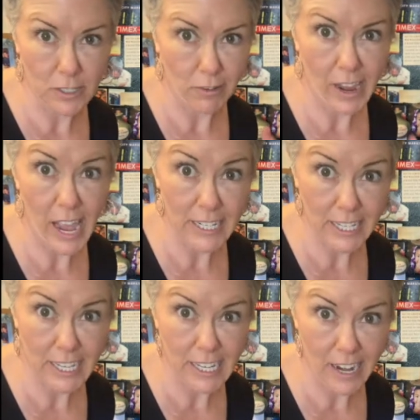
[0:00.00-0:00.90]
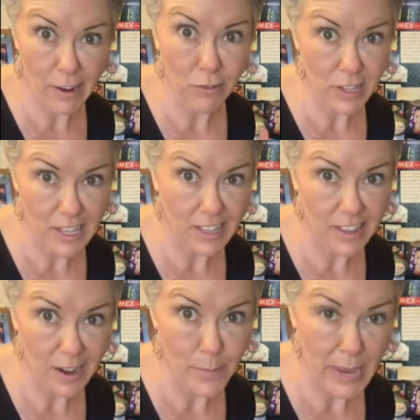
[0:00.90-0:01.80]
so I had to eat everything
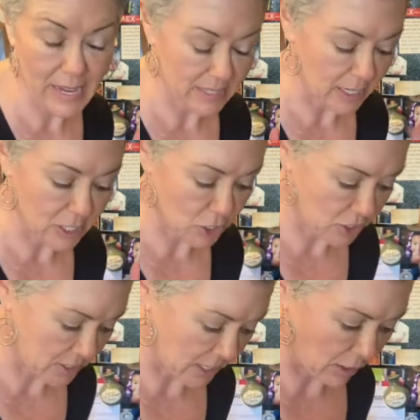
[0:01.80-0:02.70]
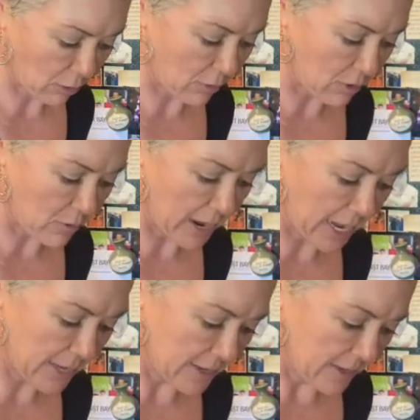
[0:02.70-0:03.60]
that I baked. I couldn't just like throw it away.